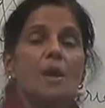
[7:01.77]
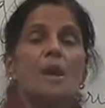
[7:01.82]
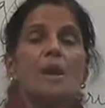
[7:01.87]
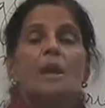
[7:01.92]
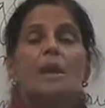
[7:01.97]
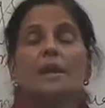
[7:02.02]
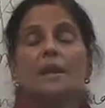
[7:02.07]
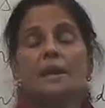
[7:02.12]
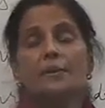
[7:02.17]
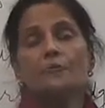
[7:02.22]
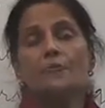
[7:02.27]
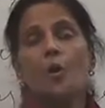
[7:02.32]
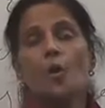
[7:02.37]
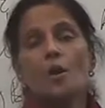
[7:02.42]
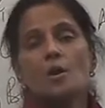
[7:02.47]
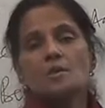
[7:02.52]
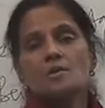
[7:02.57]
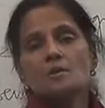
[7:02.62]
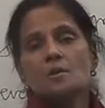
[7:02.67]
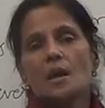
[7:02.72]
He
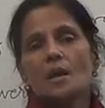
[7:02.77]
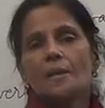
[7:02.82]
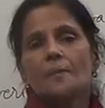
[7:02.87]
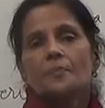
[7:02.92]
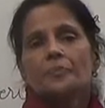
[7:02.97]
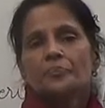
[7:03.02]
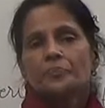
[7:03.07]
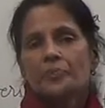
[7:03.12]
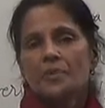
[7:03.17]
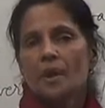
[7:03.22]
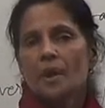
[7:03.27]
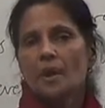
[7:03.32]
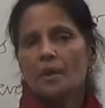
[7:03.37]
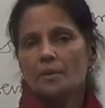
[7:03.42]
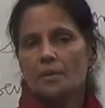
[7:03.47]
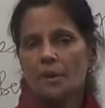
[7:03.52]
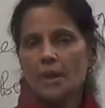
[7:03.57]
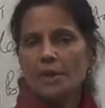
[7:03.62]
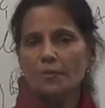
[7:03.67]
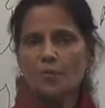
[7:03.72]
was, uh, uh,
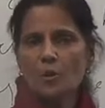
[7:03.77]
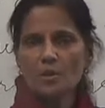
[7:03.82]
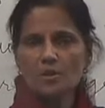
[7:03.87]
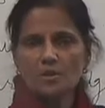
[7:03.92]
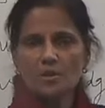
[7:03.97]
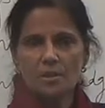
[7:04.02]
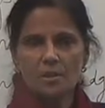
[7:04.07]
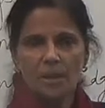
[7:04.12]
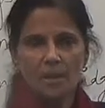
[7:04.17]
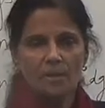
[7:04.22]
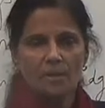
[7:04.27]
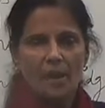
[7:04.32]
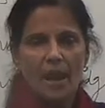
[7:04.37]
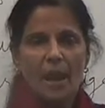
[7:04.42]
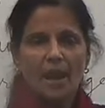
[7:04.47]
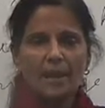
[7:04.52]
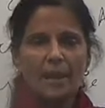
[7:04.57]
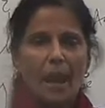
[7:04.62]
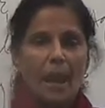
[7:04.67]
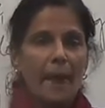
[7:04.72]
he was uh,
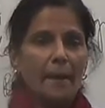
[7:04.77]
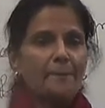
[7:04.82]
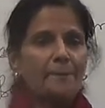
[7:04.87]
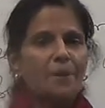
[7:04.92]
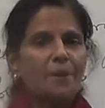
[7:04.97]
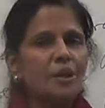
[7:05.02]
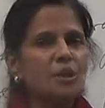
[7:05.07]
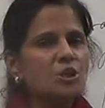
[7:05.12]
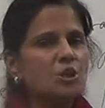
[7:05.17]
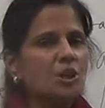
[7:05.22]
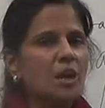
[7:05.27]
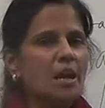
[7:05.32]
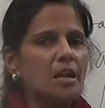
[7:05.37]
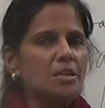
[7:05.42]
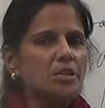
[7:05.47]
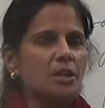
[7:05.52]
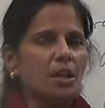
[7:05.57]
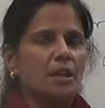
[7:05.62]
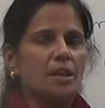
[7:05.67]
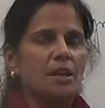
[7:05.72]
an
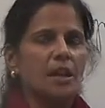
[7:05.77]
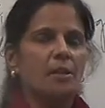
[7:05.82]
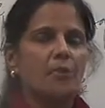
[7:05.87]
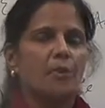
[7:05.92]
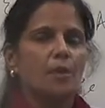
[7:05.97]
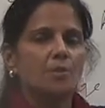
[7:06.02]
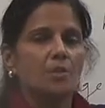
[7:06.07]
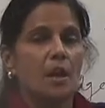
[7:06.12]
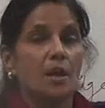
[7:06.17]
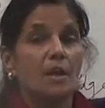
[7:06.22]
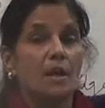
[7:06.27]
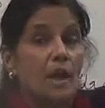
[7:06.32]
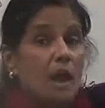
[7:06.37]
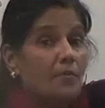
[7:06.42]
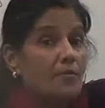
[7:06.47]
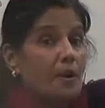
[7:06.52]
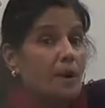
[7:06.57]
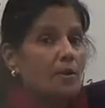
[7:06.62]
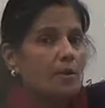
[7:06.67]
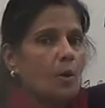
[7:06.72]
appreciator, he was a
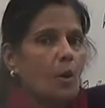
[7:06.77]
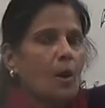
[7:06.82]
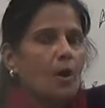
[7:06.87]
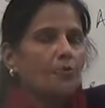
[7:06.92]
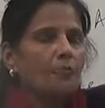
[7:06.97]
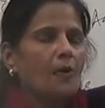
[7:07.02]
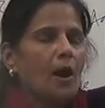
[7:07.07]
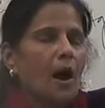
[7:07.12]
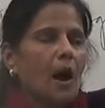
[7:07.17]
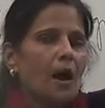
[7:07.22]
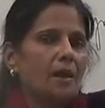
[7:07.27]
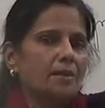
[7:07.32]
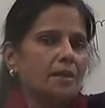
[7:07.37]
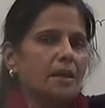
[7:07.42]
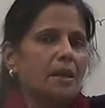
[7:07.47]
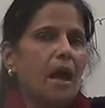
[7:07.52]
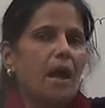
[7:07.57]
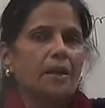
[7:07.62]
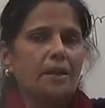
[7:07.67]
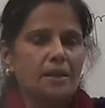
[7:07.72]
lover of art and
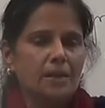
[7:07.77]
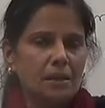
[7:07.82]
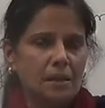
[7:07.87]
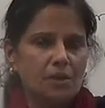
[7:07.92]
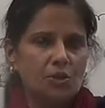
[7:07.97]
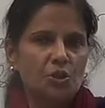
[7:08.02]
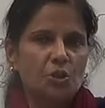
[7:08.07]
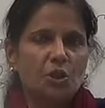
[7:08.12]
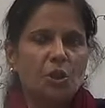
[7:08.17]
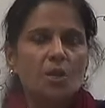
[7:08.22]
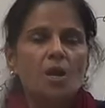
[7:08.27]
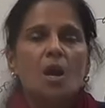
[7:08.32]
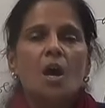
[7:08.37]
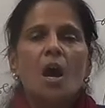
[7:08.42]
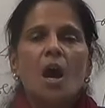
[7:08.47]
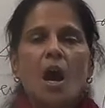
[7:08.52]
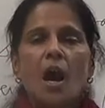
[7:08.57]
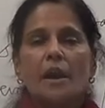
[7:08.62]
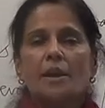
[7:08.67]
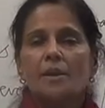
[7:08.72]
architecture.
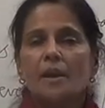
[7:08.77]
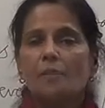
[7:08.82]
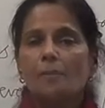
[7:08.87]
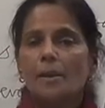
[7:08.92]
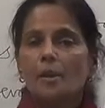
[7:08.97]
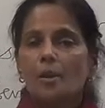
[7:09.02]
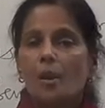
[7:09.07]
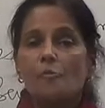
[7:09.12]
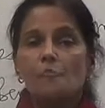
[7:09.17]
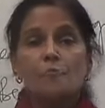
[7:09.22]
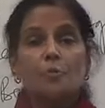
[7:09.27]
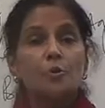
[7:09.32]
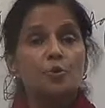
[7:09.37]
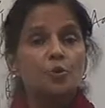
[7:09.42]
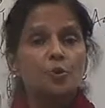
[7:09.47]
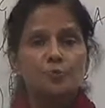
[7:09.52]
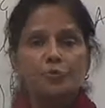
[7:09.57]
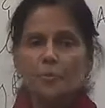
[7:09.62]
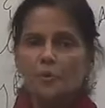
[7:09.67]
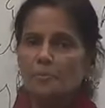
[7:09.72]
A number of
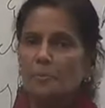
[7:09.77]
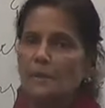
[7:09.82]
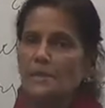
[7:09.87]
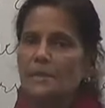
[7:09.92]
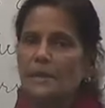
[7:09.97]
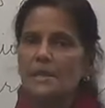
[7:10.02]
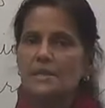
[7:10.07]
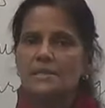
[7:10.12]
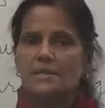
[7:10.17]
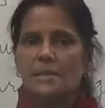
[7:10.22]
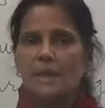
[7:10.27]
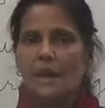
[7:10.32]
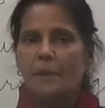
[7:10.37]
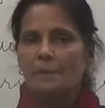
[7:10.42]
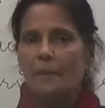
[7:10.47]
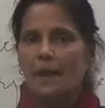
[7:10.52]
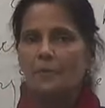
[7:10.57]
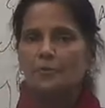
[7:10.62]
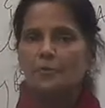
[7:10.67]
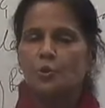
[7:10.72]
beautiful buildings came
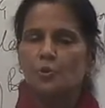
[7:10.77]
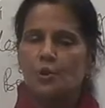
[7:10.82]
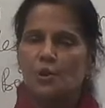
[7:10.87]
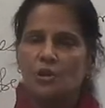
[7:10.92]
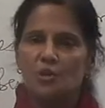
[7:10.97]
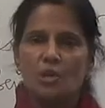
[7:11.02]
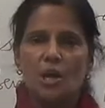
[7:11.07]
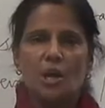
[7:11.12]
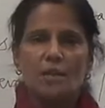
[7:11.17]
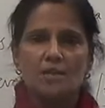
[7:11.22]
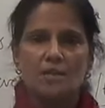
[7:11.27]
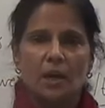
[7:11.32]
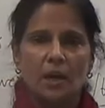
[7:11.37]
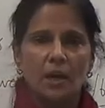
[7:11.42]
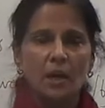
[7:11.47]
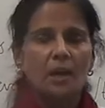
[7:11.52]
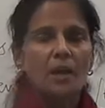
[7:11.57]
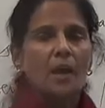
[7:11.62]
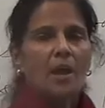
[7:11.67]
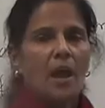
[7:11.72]
up during Shah Jahan
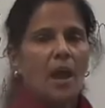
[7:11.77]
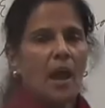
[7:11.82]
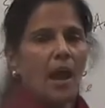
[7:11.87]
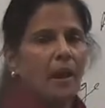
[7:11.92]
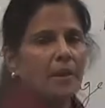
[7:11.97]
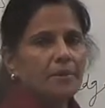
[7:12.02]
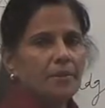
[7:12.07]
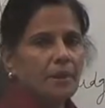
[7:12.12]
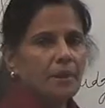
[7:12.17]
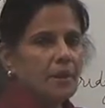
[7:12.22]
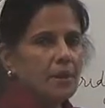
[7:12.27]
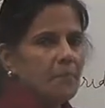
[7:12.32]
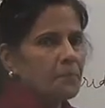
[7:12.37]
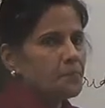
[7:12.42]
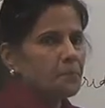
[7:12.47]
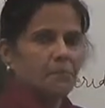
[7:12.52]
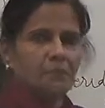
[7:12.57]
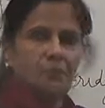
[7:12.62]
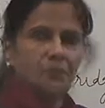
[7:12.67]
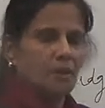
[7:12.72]
and uh,
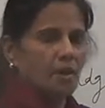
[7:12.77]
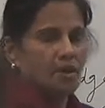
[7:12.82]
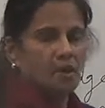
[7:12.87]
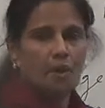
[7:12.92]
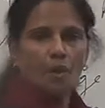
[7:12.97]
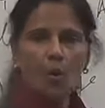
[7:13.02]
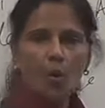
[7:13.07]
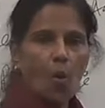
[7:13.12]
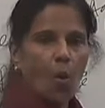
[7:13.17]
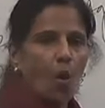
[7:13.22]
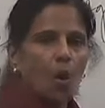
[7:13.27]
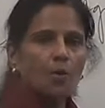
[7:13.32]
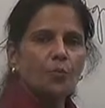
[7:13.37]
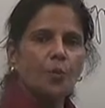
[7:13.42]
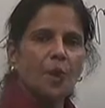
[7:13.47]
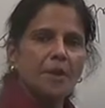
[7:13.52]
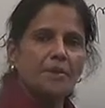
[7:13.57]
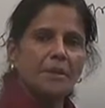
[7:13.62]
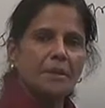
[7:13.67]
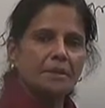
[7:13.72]
uh, all
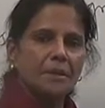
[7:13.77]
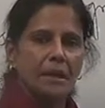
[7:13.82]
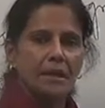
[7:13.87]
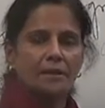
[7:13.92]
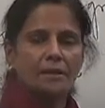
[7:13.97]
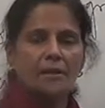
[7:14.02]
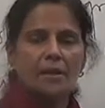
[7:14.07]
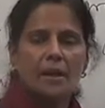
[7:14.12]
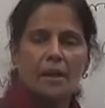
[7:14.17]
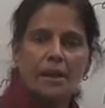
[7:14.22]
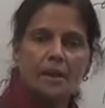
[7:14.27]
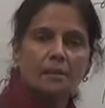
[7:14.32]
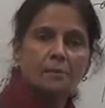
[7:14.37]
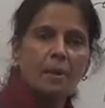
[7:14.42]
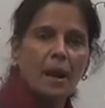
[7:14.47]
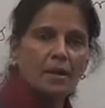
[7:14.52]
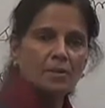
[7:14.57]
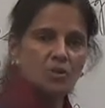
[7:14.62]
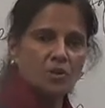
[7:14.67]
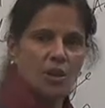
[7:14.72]
were written in
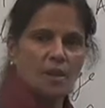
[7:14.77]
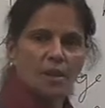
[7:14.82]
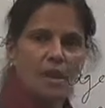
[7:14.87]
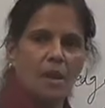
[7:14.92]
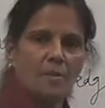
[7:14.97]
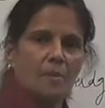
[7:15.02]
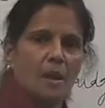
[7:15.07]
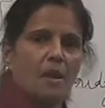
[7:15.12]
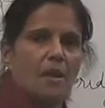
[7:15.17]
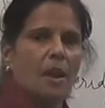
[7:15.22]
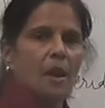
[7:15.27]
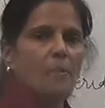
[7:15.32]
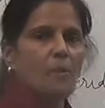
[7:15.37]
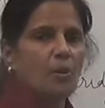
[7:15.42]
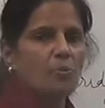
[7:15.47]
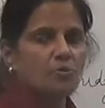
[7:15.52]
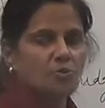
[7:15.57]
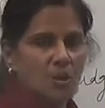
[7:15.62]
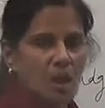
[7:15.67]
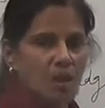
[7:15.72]
Badshah Nama
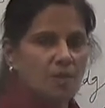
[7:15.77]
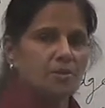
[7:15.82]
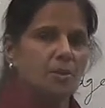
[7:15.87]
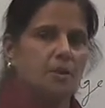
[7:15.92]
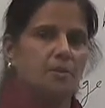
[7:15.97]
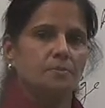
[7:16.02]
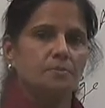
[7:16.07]
about Shah Jahan.